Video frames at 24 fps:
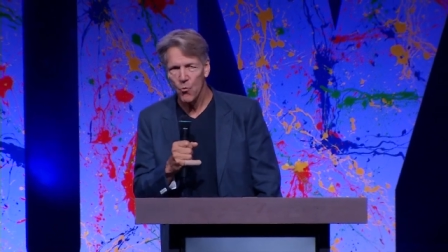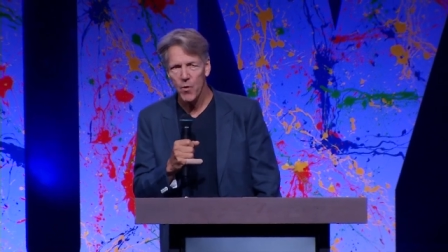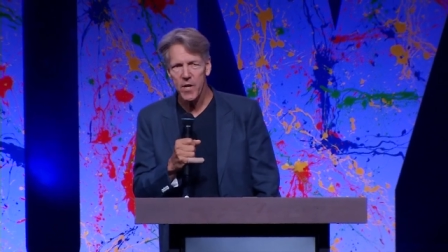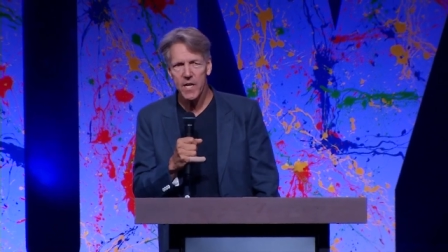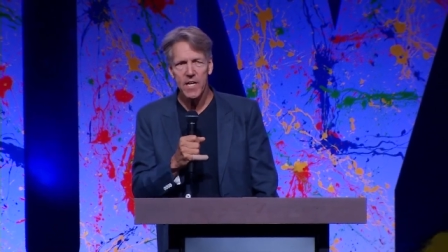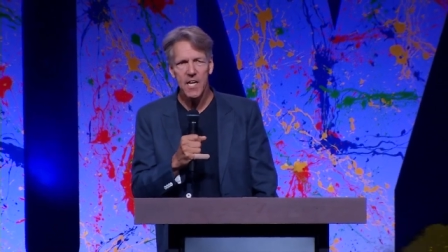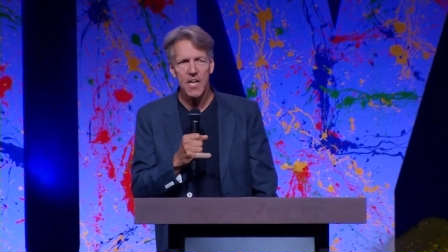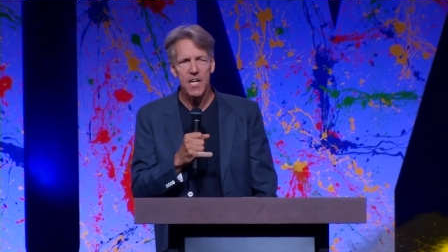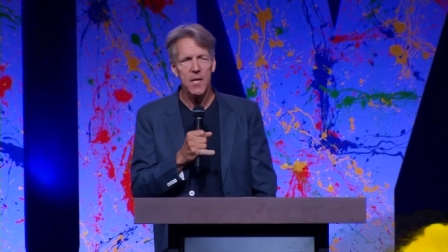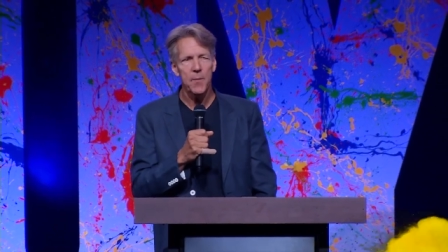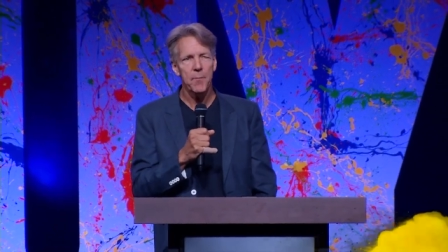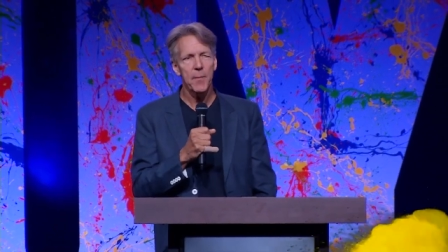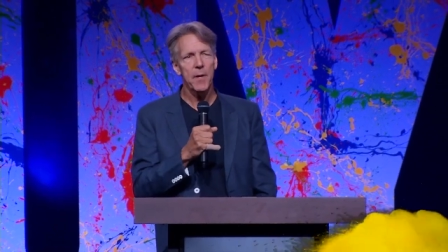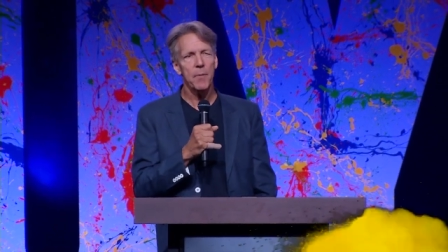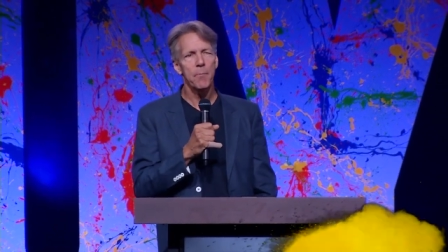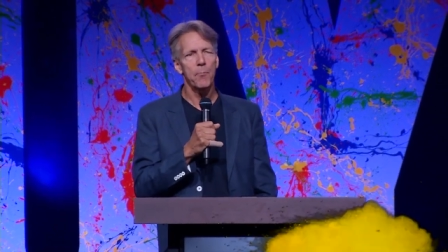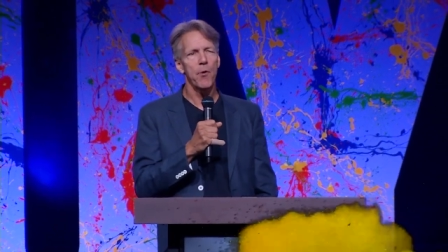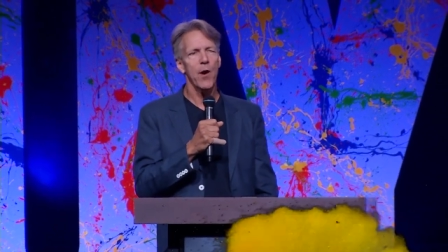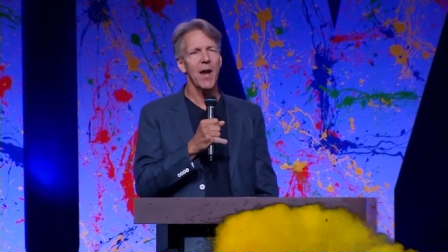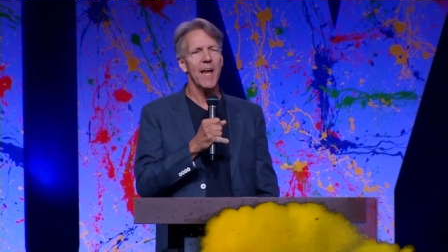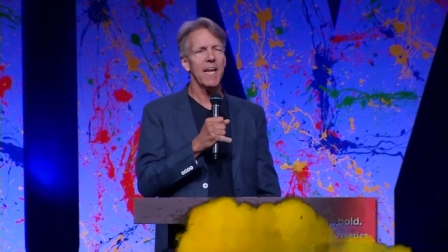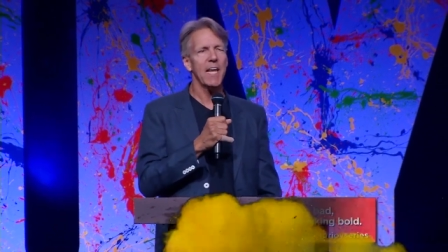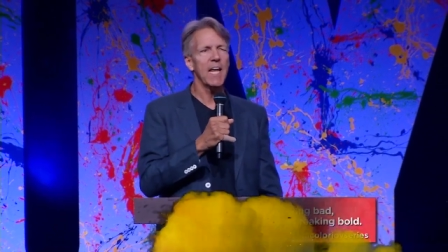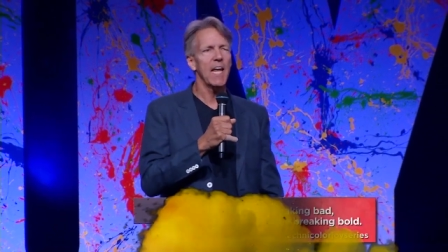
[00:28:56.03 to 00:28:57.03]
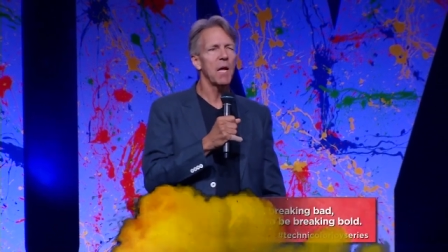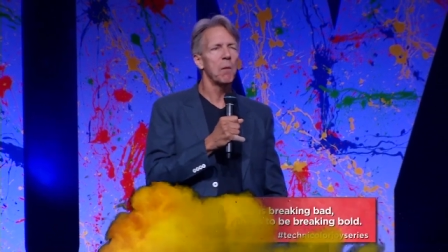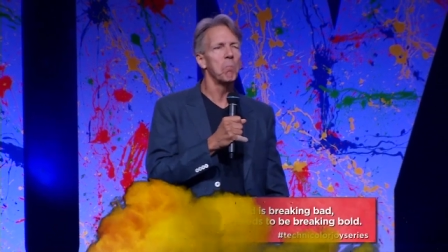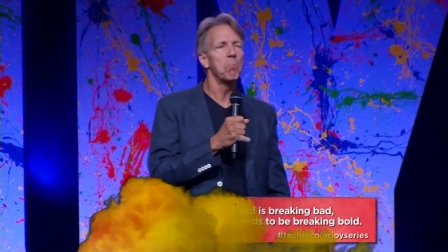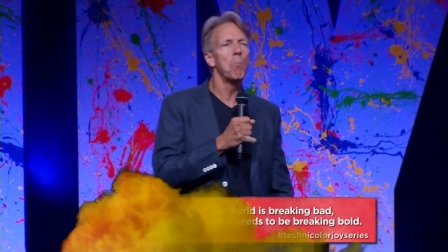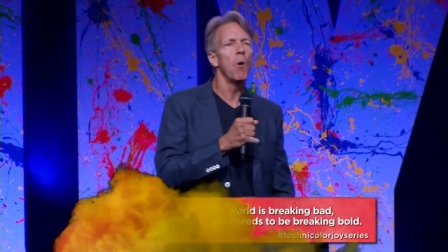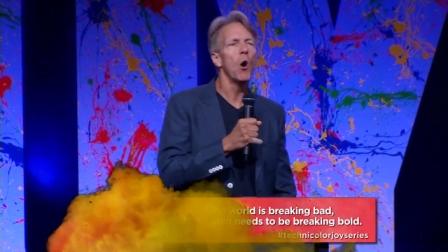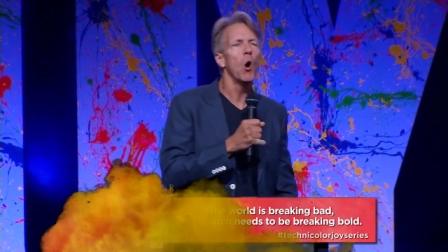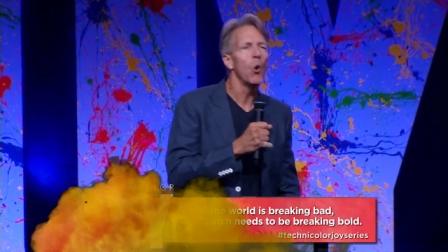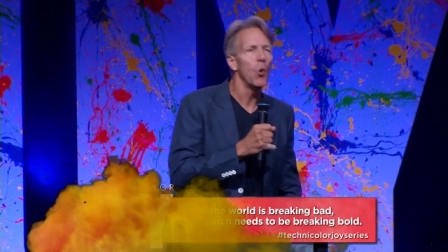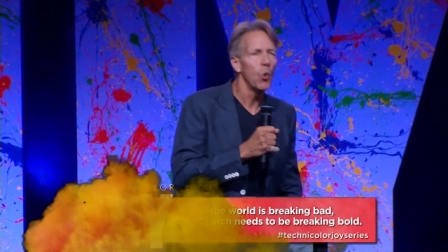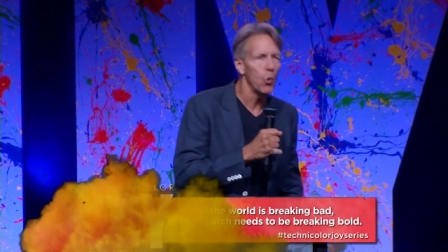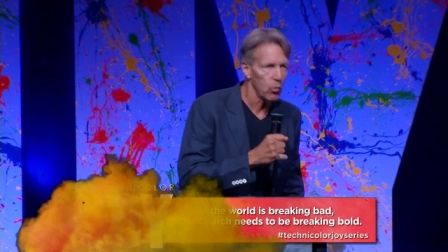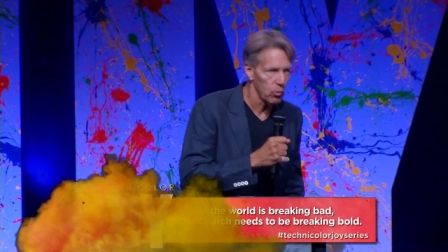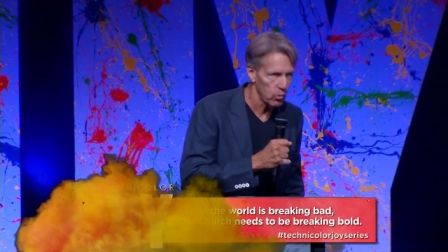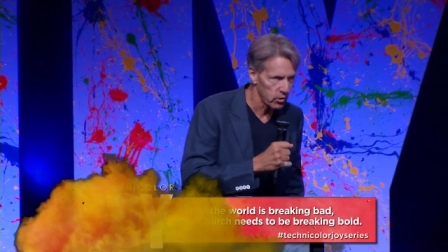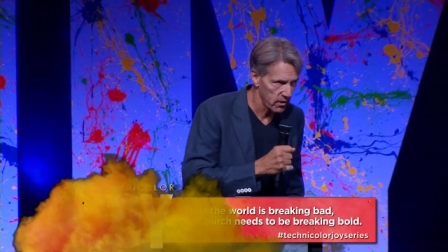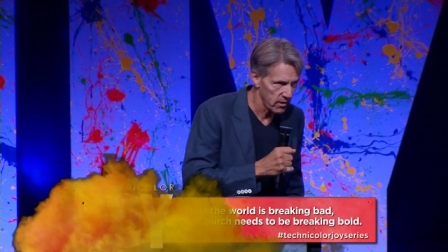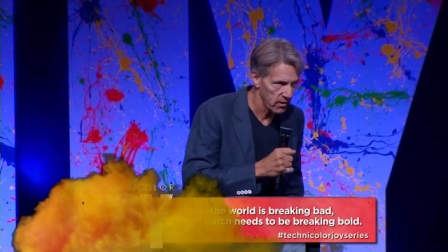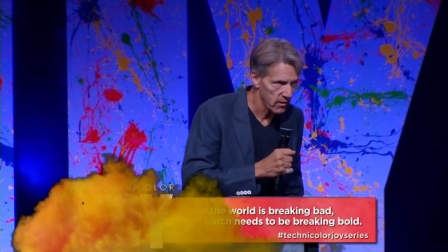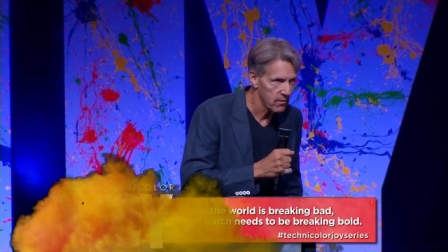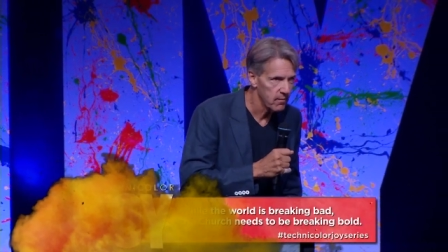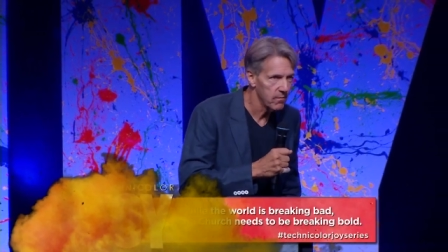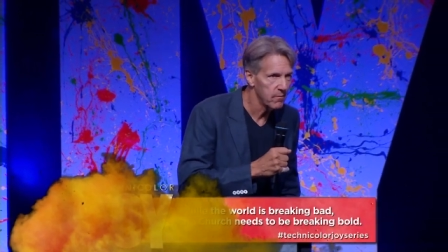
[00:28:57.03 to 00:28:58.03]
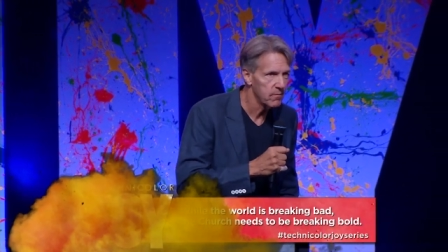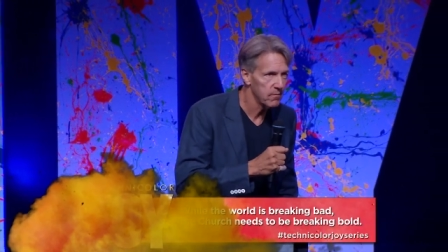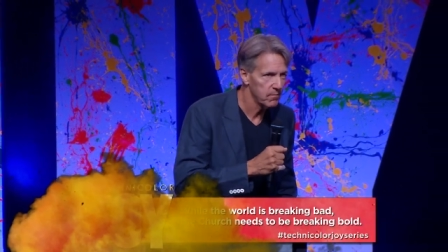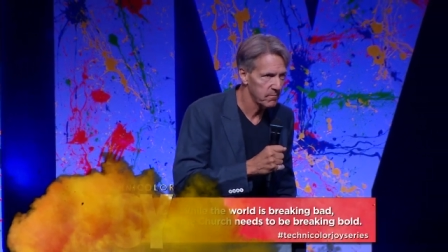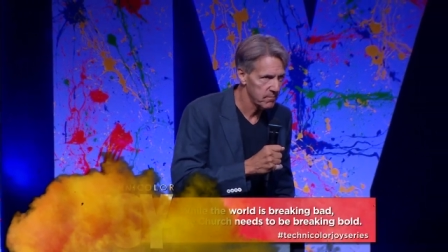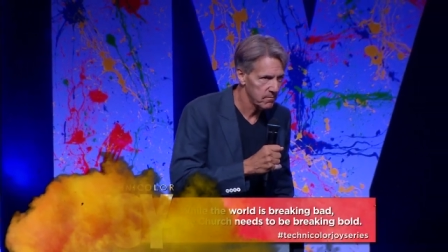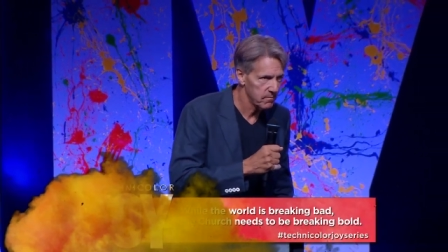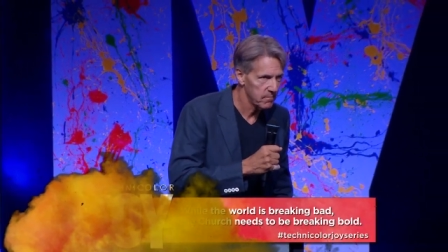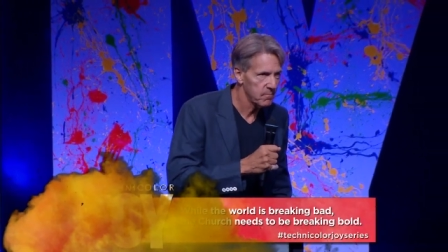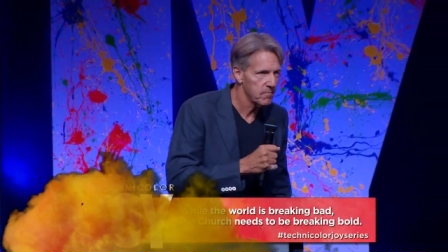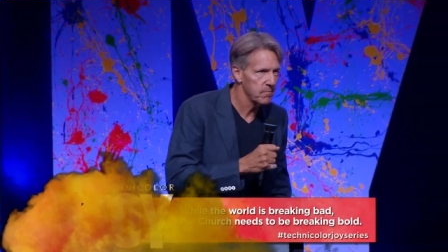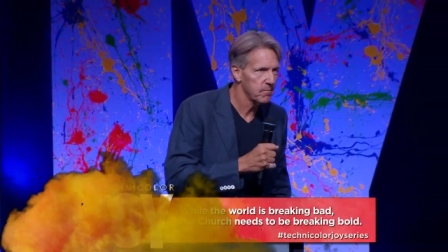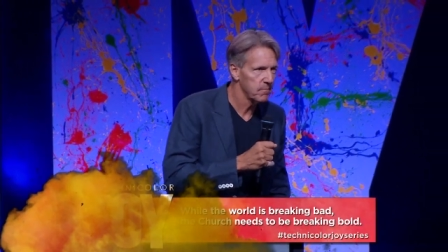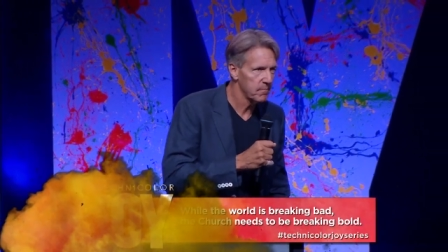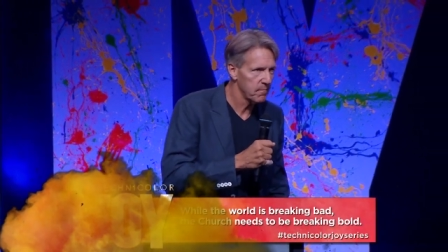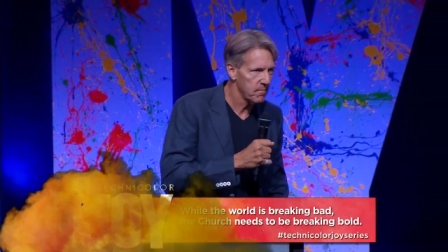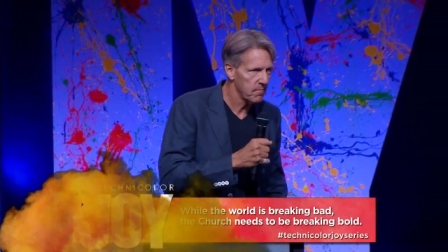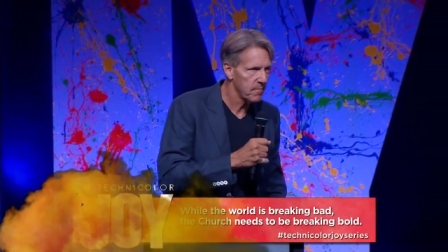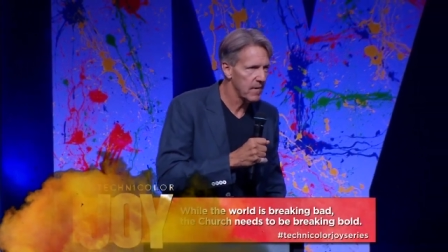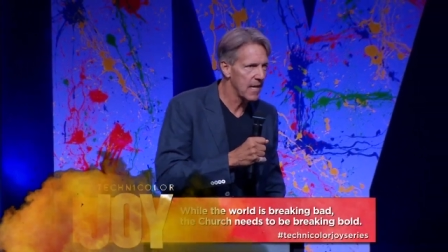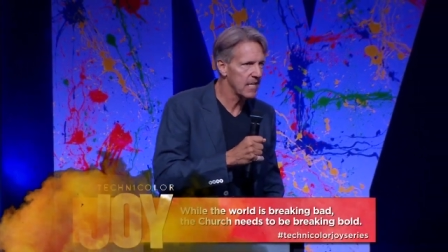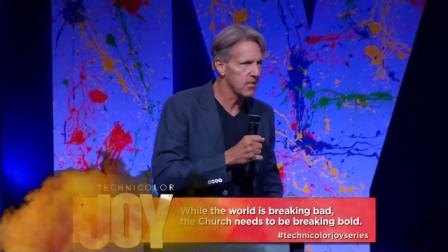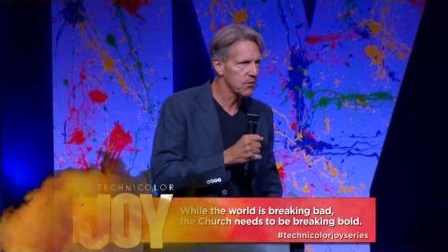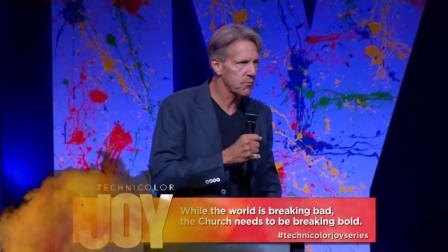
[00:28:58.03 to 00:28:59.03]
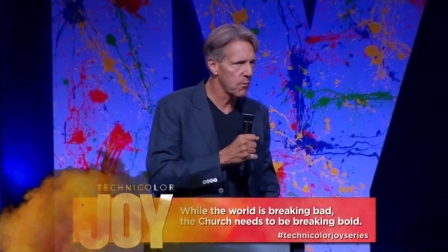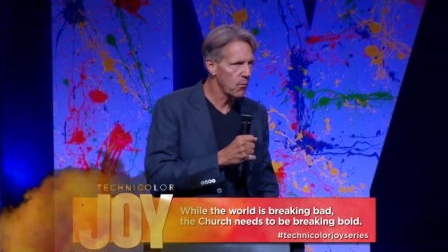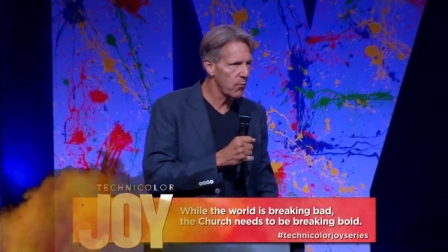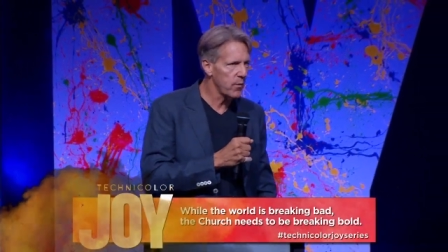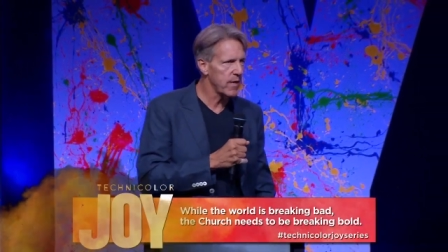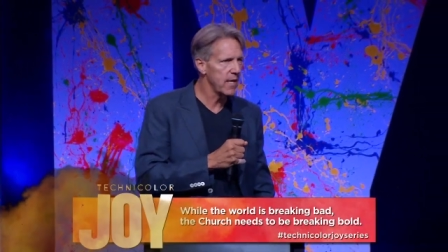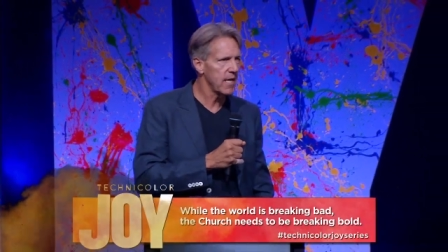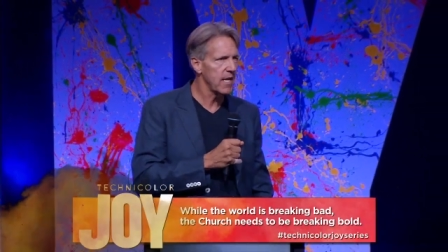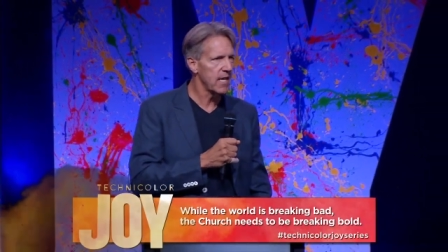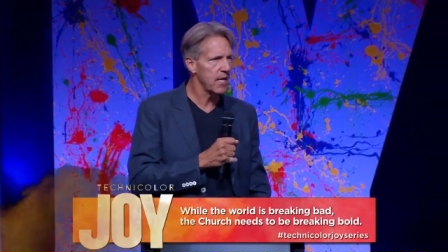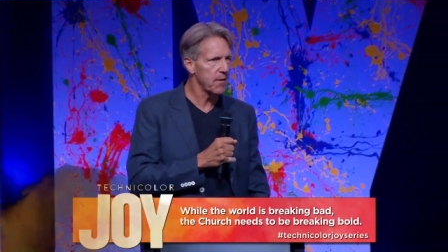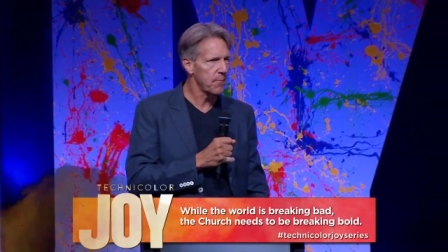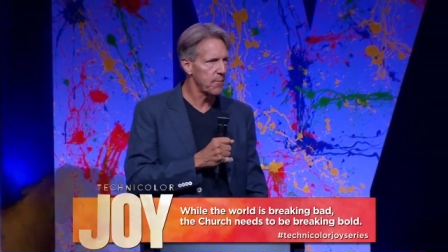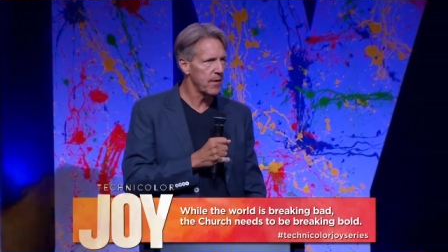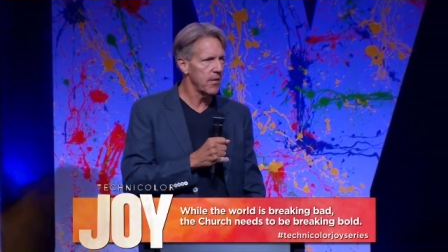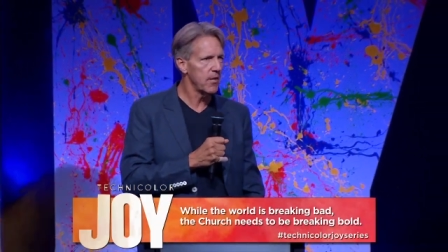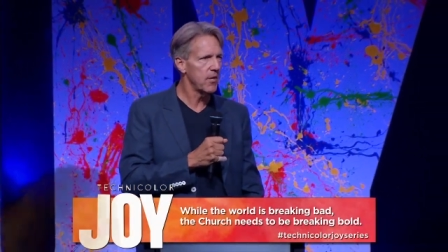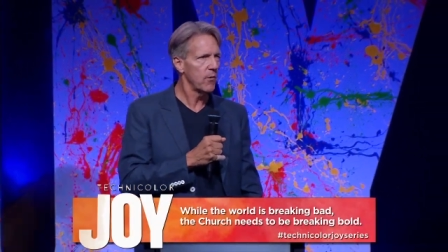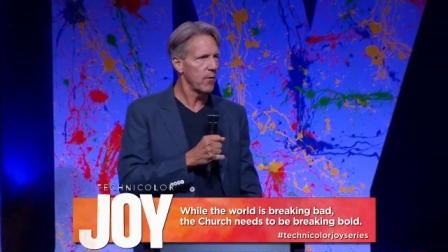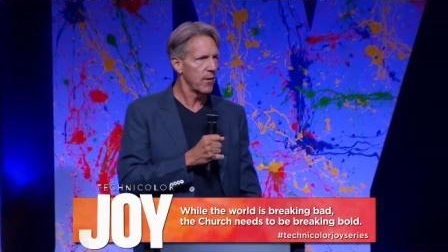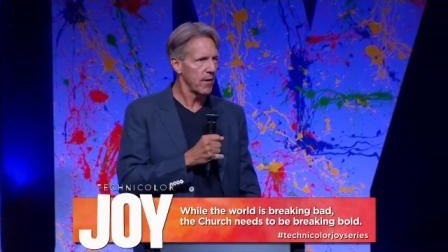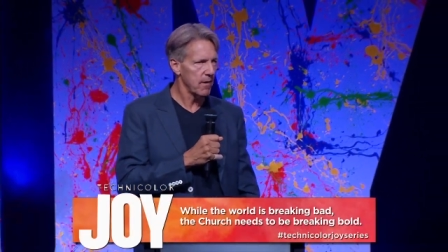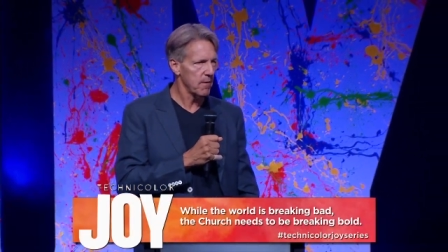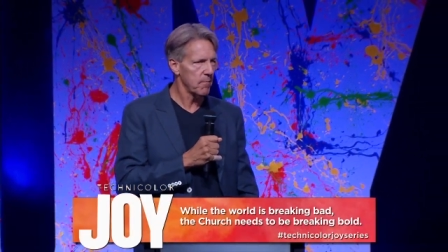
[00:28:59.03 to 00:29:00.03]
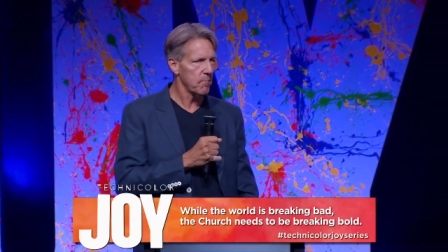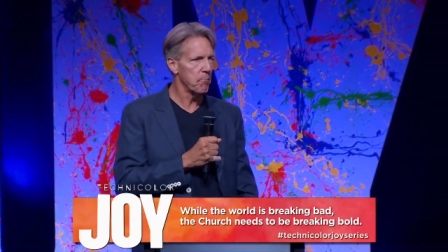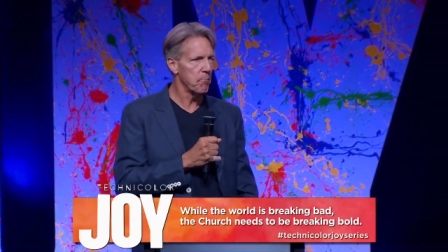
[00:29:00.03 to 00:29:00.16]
we need to be breaking bold. That's what we need to be doing.